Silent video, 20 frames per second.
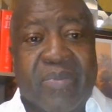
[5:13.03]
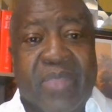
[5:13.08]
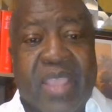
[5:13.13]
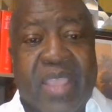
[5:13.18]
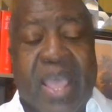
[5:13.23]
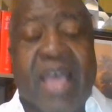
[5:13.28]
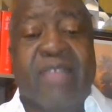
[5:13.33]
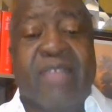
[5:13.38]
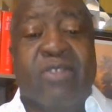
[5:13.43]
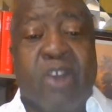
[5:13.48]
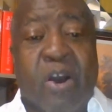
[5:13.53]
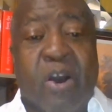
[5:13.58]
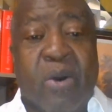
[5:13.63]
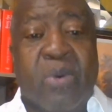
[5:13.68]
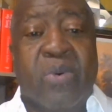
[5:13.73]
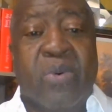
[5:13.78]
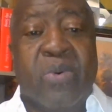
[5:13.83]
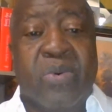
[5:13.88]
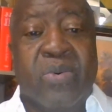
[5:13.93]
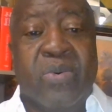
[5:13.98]
And
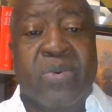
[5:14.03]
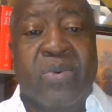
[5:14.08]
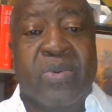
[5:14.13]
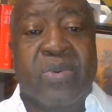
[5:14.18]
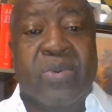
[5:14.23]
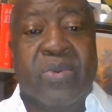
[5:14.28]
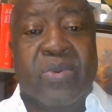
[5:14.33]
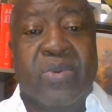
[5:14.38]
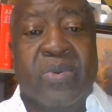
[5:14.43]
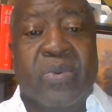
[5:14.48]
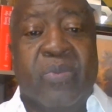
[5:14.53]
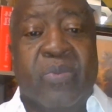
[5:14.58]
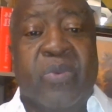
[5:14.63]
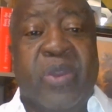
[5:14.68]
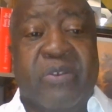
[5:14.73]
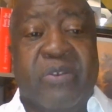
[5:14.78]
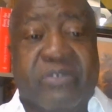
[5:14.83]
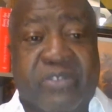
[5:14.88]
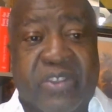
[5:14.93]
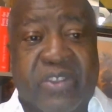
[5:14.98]
now we
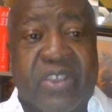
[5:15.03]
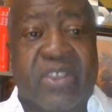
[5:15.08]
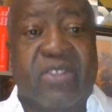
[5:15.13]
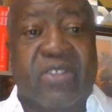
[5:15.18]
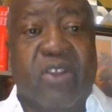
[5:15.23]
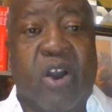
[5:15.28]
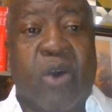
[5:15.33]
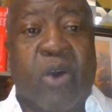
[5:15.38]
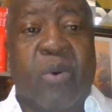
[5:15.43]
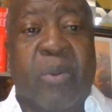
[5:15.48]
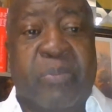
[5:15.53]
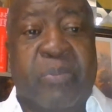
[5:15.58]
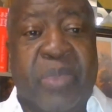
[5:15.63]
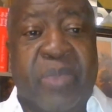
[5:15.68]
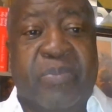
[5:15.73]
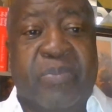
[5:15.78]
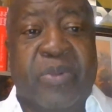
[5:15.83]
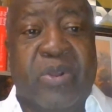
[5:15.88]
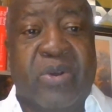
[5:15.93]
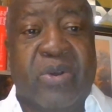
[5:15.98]
are seeing our
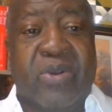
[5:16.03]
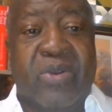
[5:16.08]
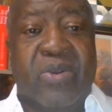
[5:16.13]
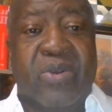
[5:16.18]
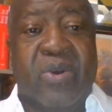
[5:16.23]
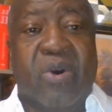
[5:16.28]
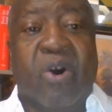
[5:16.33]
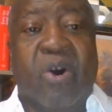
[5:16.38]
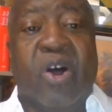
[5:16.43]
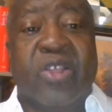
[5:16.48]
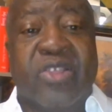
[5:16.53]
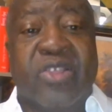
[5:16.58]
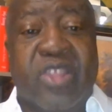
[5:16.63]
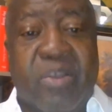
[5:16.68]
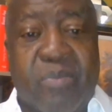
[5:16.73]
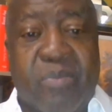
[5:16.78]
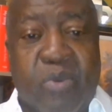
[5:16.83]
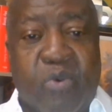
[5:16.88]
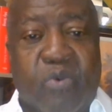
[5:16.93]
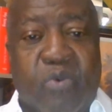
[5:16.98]
people on the
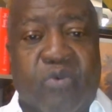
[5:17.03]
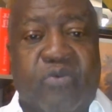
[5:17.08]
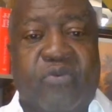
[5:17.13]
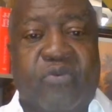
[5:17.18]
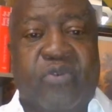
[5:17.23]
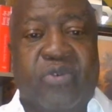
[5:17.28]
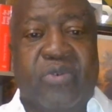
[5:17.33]
move.